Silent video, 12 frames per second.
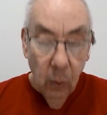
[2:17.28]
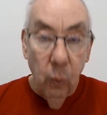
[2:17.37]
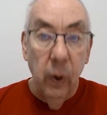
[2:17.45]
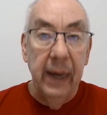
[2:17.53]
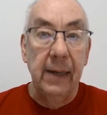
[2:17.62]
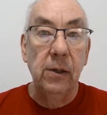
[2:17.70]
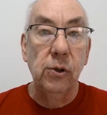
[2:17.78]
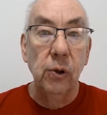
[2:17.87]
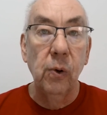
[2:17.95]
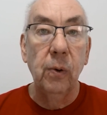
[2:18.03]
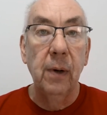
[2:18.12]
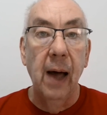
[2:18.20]
We
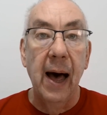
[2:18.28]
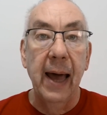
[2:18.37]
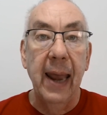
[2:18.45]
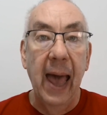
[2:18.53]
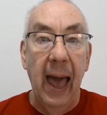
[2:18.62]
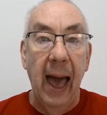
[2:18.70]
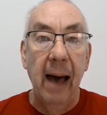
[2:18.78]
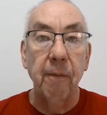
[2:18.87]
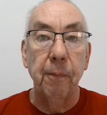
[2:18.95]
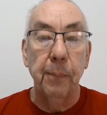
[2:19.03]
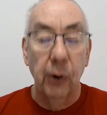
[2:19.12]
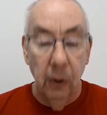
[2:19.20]
do not
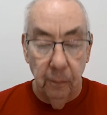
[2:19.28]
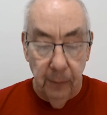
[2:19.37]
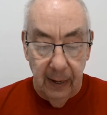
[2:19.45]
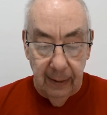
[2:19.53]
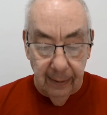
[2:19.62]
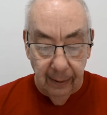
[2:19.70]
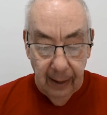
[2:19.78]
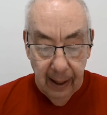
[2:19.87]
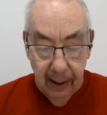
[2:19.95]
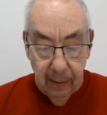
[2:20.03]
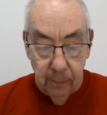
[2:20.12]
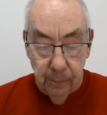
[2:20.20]
have perfect
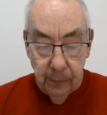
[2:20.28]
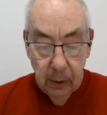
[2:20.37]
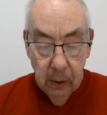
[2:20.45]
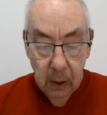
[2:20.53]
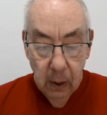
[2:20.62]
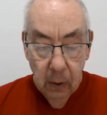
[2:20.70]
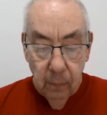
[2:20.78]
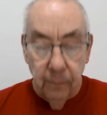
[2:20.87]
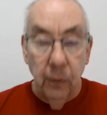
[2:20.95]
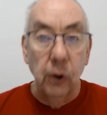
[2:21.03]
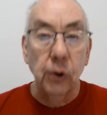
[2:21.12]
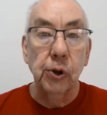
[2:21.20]
love.
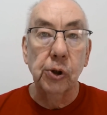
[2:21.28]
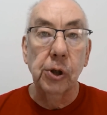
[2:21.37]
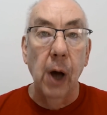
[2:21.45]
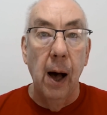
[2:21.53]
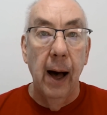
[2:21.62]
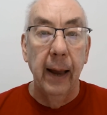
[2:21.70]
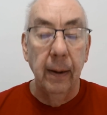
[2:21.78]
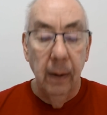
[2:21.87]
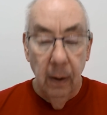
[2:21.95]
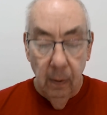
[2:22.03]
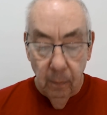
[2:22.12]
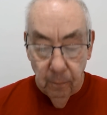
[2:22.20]
1 John
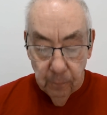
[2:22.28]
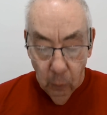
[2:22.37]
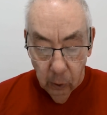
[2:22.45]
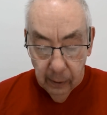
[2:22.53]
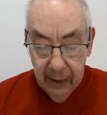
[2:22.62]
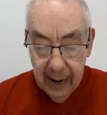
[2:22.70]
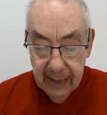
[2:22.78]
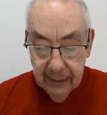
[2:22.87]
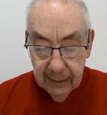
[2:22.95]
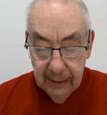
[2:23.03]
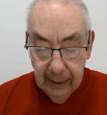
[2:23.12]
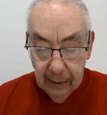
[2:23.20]

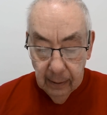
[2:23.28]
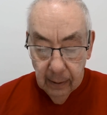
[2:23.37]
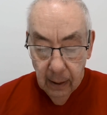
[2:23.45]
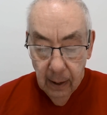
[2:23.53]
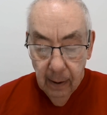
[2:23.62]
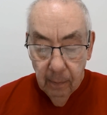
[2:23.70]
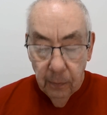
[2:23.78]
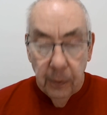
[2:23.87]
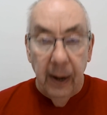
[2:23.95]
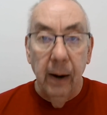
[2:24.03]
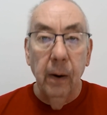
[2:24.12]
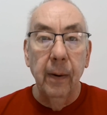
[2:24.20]
4:18.
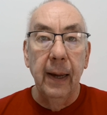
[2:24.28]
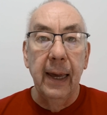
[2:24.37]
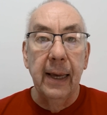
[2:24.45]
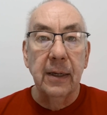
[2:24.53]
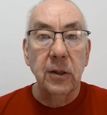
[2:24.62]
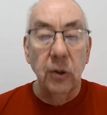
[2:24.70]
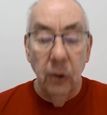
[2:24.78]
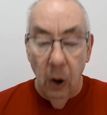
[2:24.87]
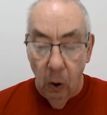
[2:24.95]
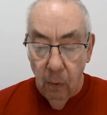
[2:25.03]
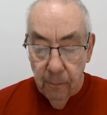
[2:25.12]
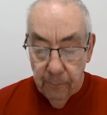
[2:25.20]
There is
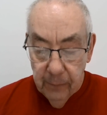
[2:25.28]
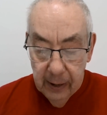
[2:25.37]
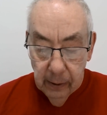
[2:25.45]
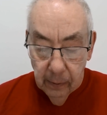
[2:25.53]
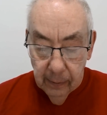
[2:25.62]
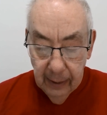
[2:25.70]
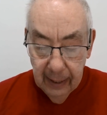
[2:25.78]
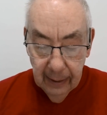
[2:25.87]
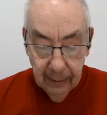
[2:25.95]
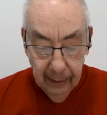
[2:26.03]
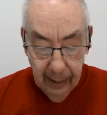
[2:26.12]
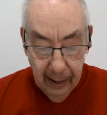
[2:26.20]
no fear
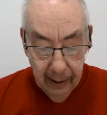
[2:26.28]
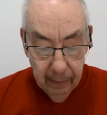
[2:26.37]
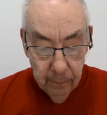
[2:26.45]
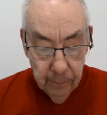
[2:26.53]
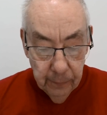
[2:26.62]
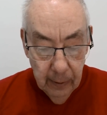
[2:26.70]
in love,